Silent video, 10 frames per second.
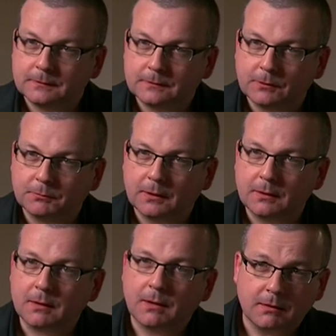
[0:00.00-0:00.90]
So,
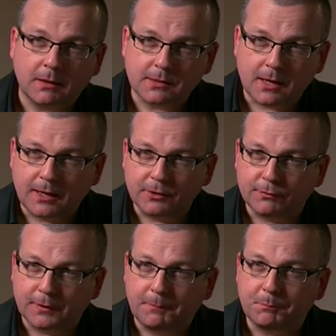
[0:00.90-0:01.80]
as the head of
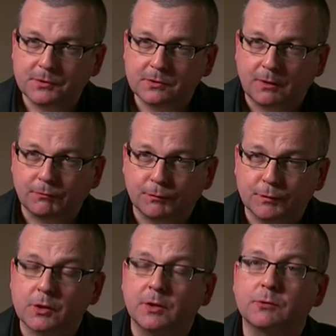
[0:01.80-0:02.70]
Stanford
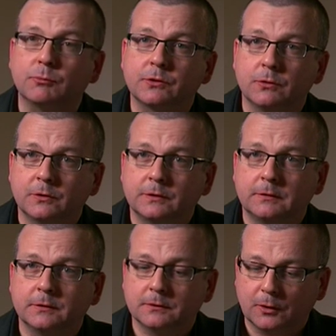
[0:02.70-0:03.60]
Photonics Research
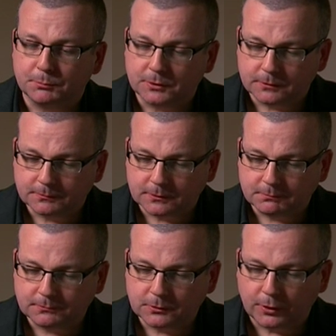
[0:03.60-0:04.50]
Center, Tom,
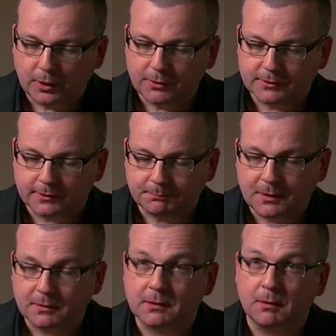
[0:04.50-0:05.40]
you're known as a
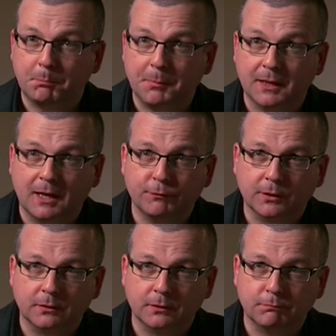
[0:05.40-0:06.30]
big
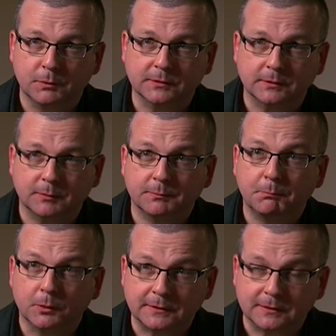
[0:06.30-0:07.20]
advocate of
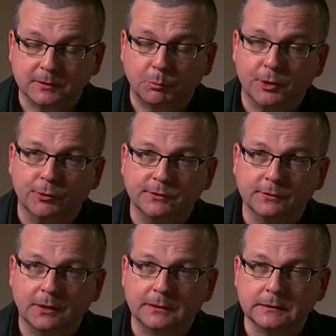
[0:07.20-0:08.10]
multidisciplinary
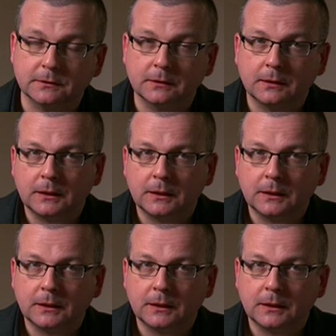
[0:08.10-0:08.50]
science.